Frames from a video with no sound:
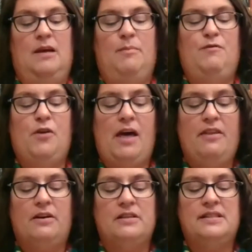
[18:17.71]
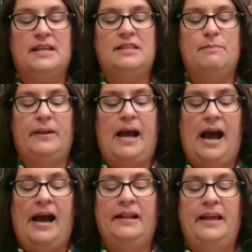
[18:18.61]
But for others, they simply
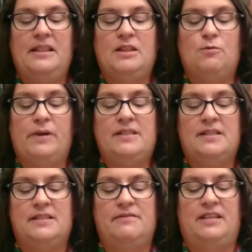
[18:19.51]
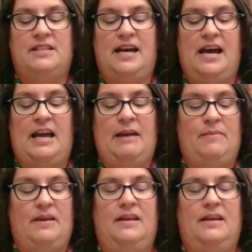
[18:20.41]
highlight the risks of the time,